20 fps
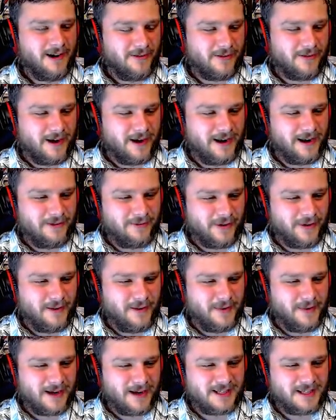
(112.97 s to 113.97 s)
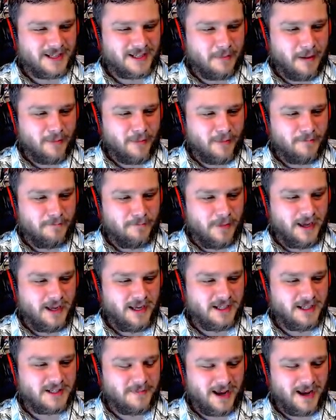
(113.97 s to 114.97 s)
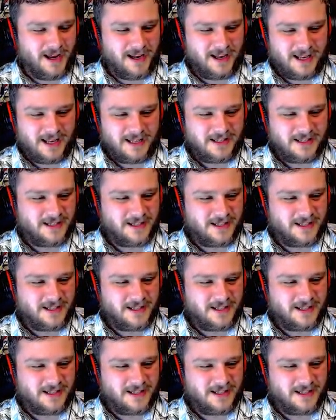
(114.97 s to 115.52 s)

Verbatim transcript: writing remixes about beats, man. That's